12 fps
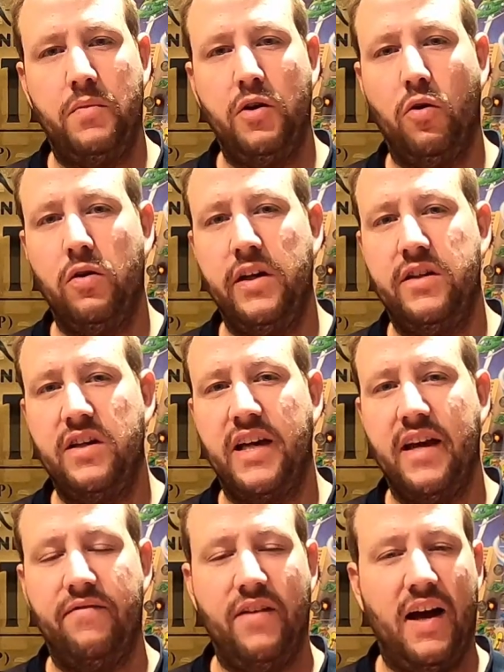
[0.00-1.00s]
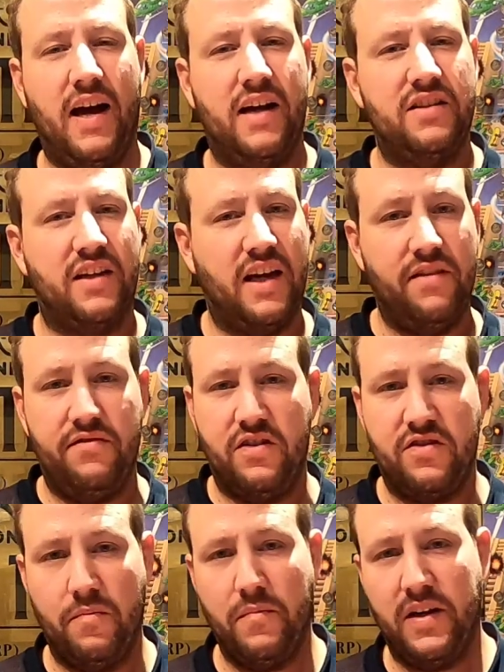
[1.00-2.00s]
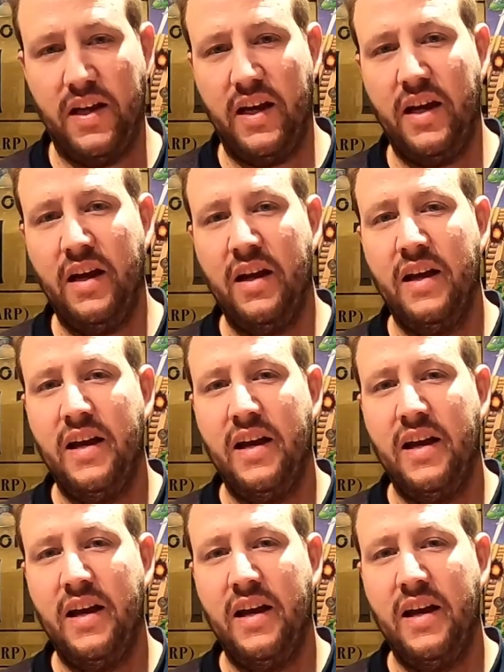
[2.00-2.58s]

purely to give as a gift to somebody